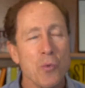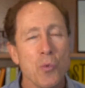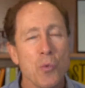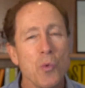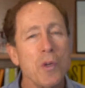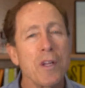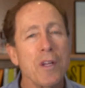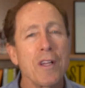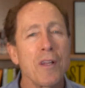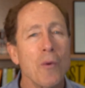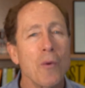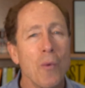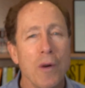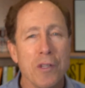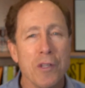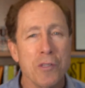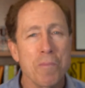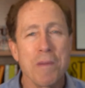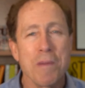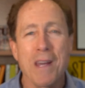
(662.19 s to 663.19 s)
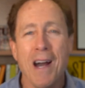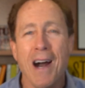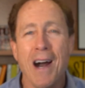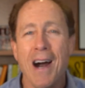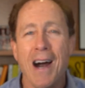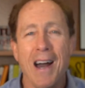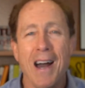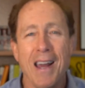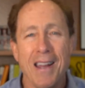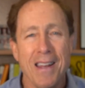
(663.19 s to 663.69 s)
really what's
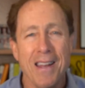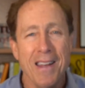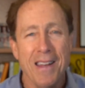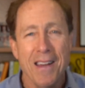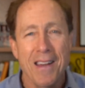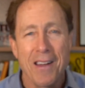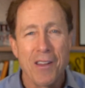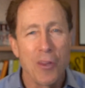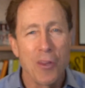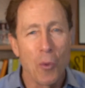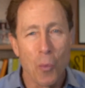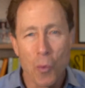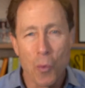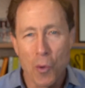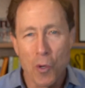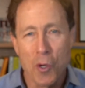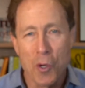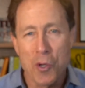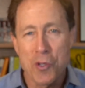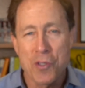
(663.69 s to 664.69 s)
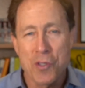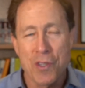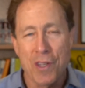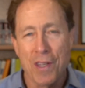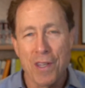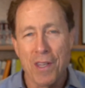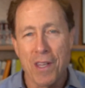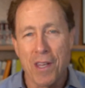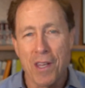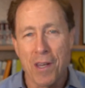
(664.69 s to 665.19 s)
behind the words
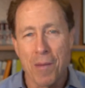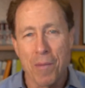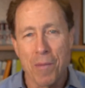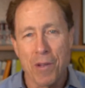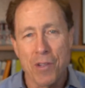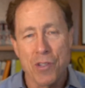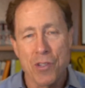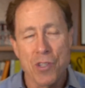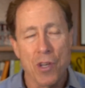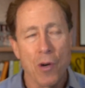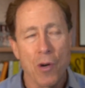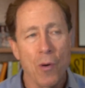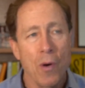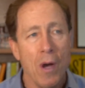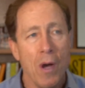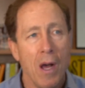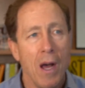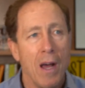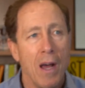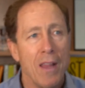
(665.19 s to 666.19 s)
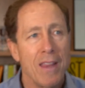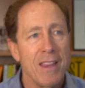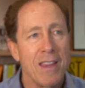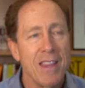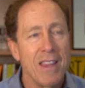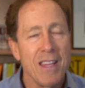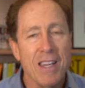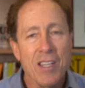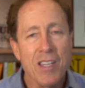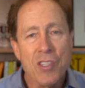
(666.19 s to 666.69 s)
and the image. So
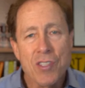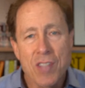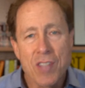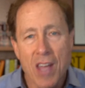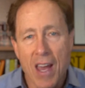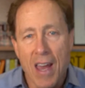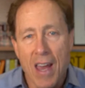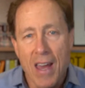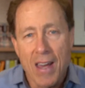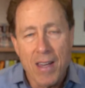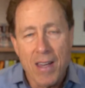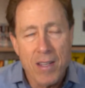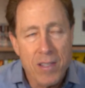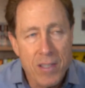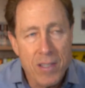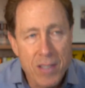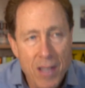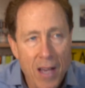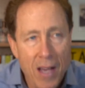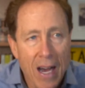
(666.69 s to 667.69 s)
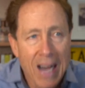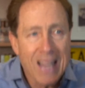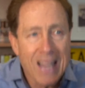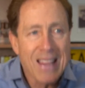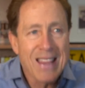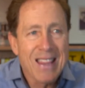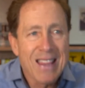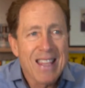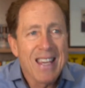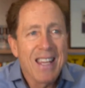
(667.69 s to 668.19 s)
these days, I
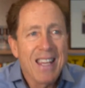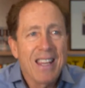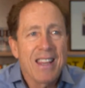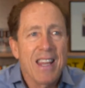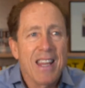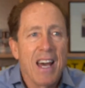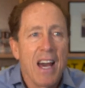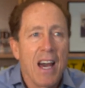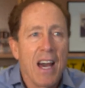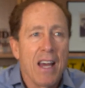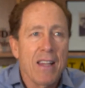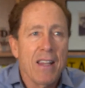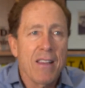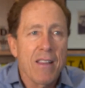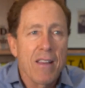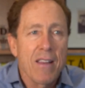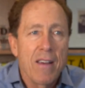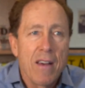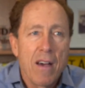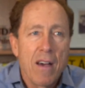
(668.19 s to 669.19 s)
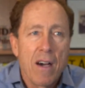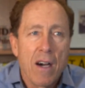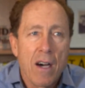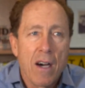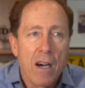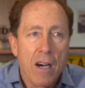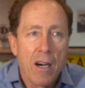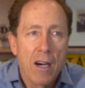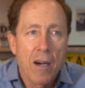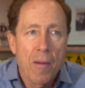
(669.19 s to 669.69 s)
think that
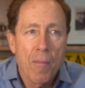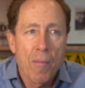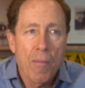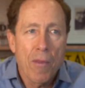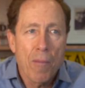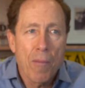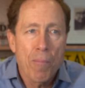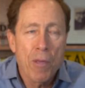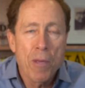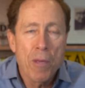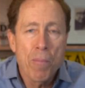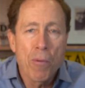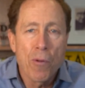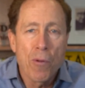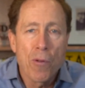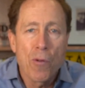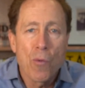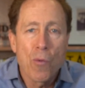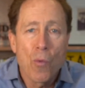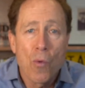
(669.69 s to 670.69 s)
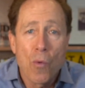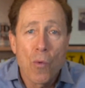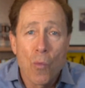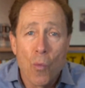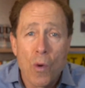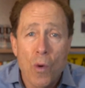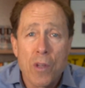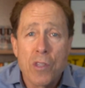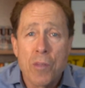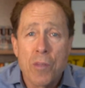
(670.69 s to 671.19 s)
people
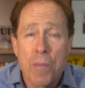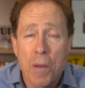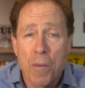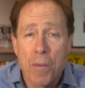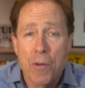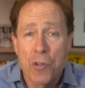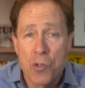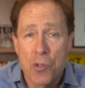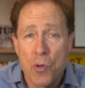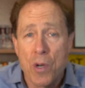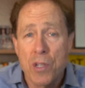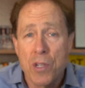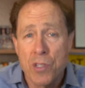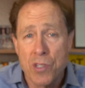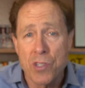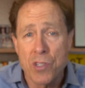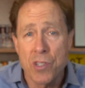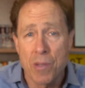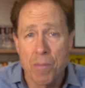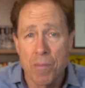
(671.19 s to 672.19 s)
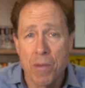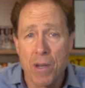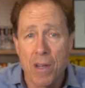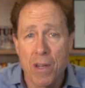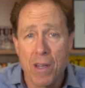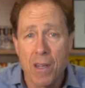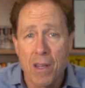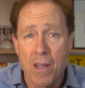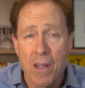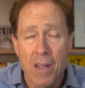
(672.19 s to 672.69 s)
want to be able to trust somebody.
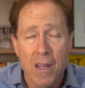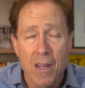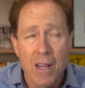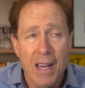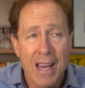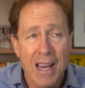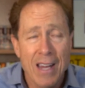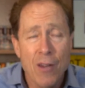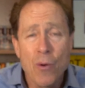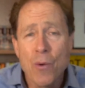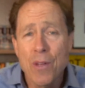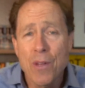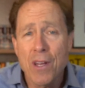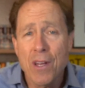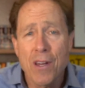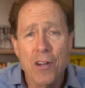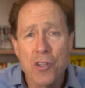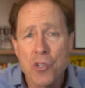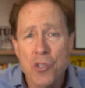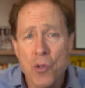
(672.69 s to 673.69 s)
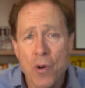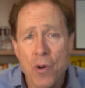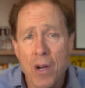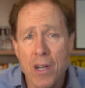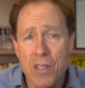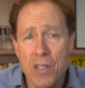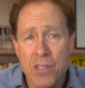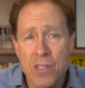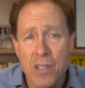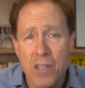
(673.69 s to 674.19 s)
And who are they going to
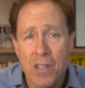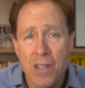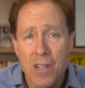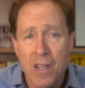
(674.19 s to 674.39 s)
trust?